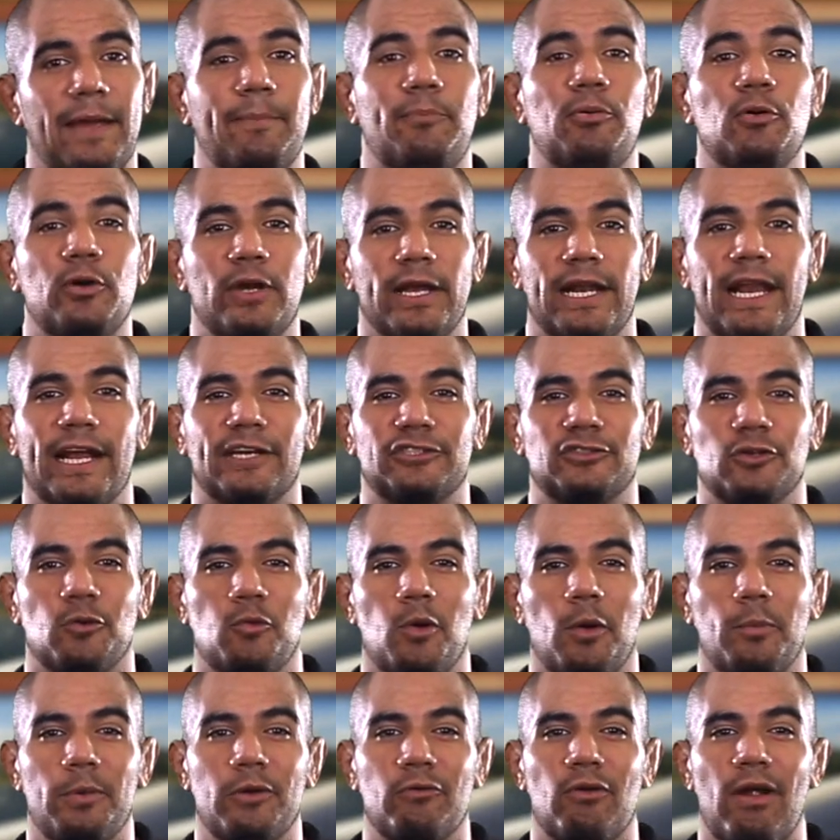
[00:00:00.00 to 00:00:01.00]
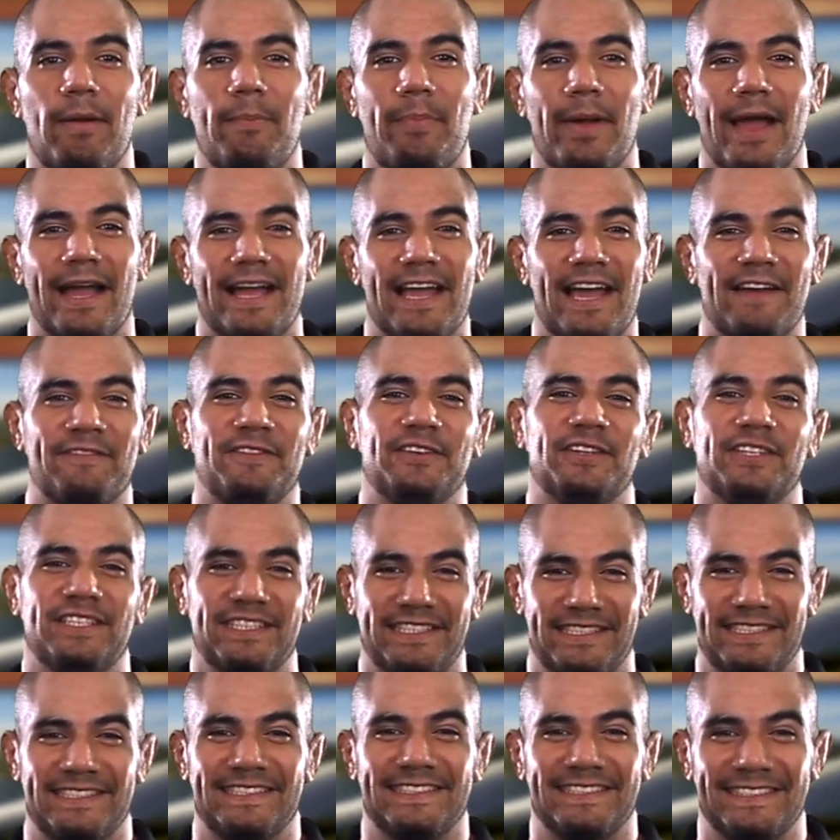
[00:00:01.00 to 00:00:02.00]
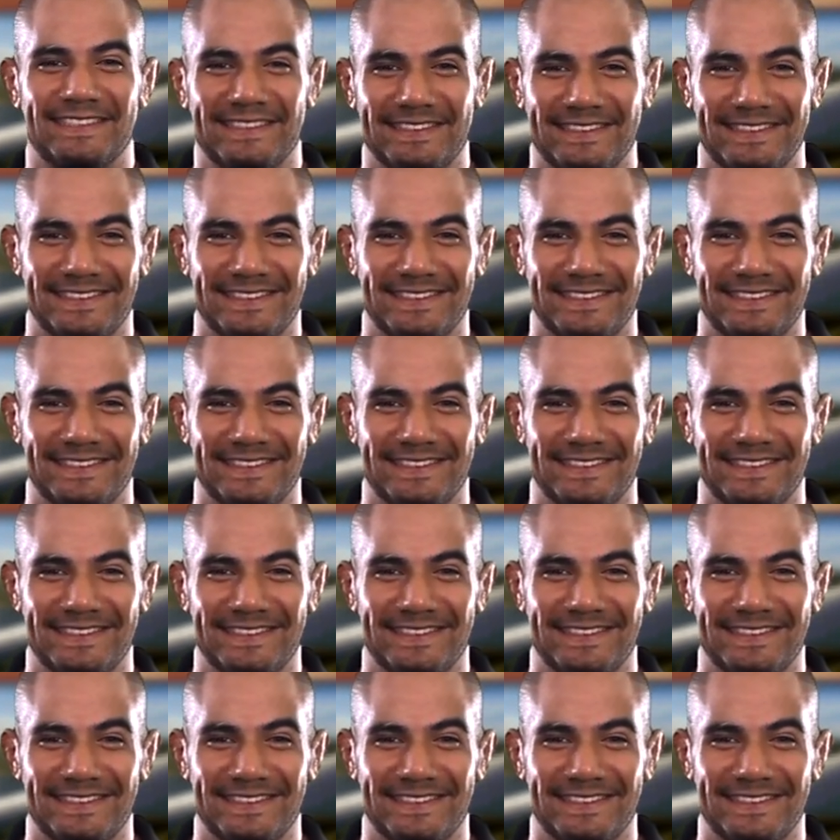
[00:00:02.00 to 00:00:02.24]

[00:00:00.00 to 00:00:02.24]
tight, Phuket Extra. We'll be right back after this.